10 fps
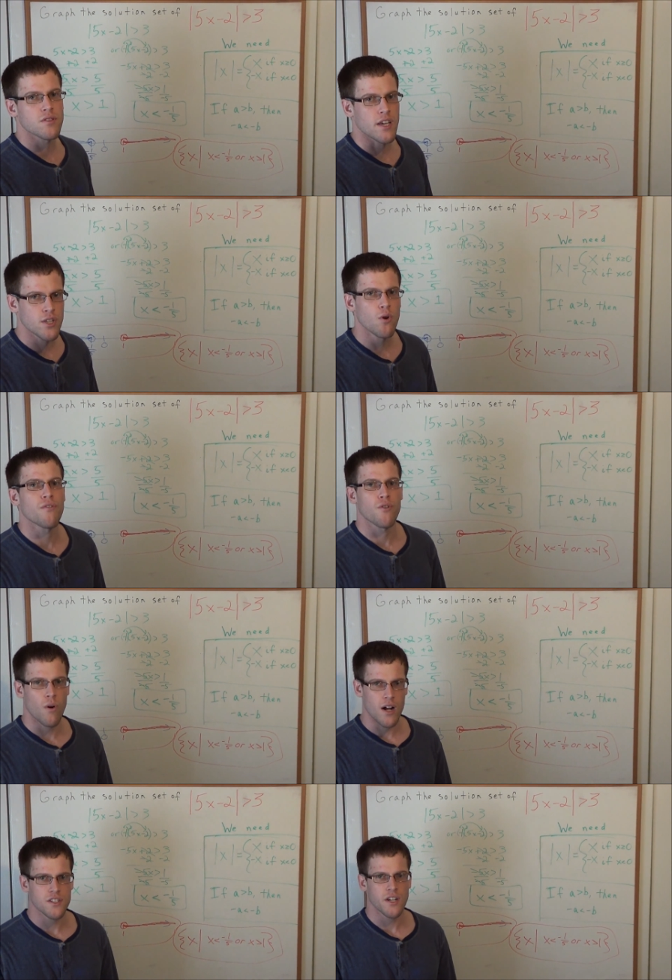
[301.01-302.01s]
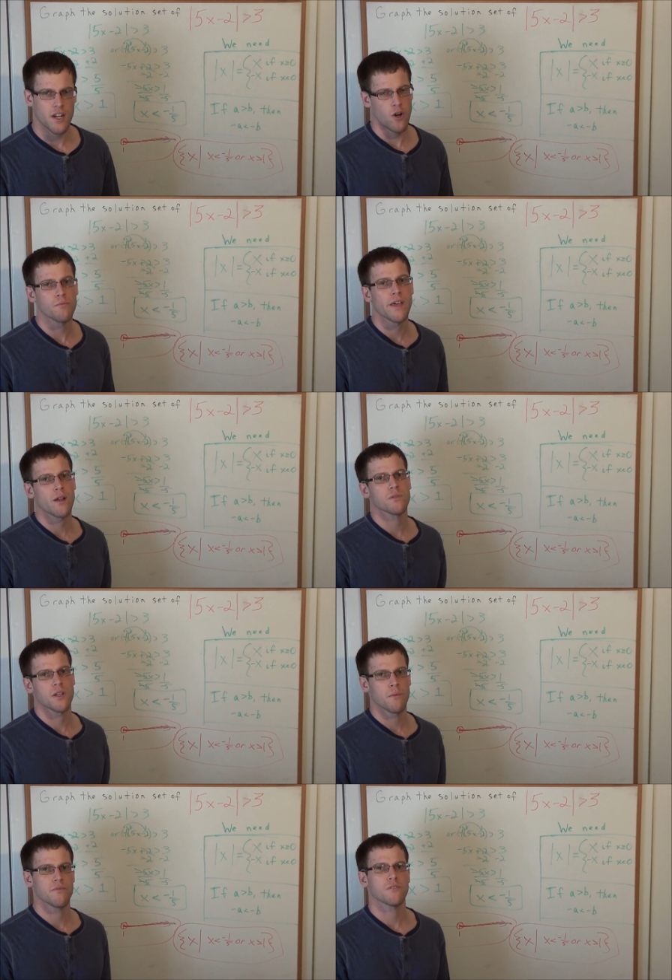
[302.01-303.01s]
Thank you all for watching and I hope that it was
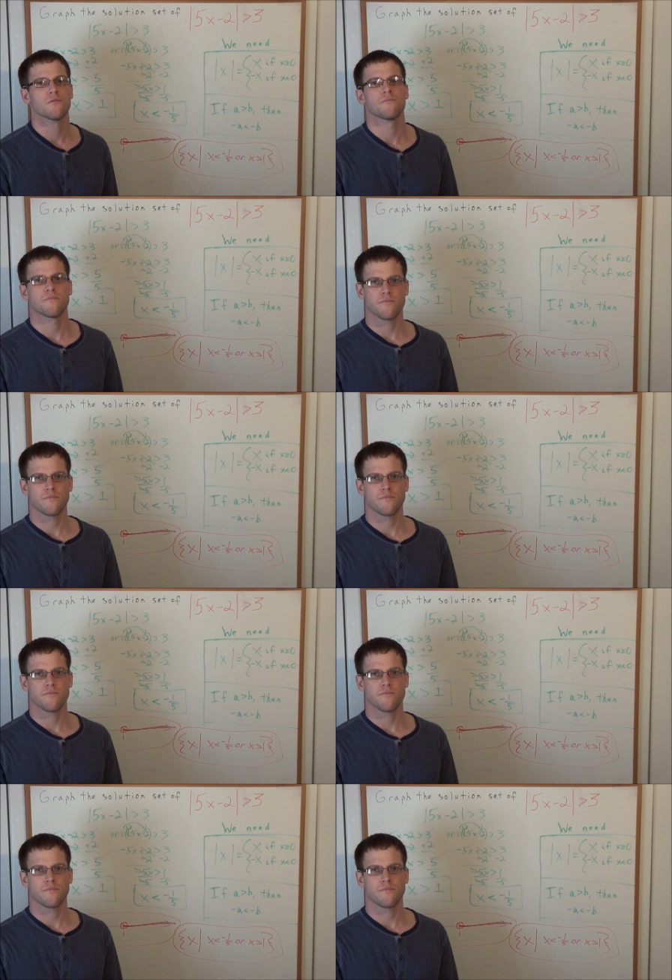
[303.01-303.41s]
helpful.